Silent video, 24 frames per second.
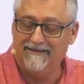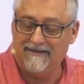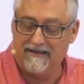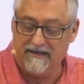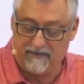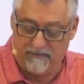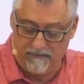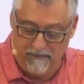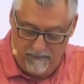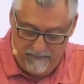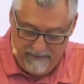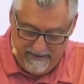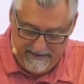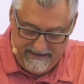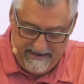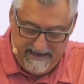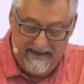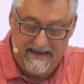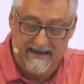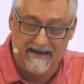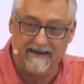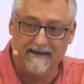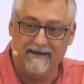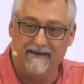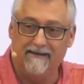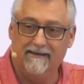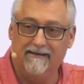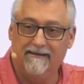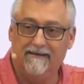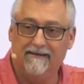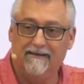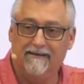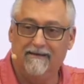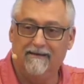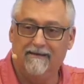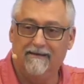That's what we need.
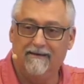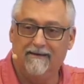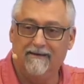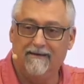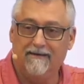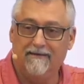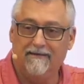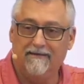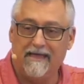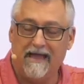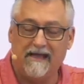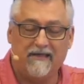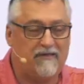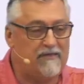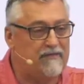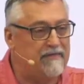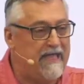That's,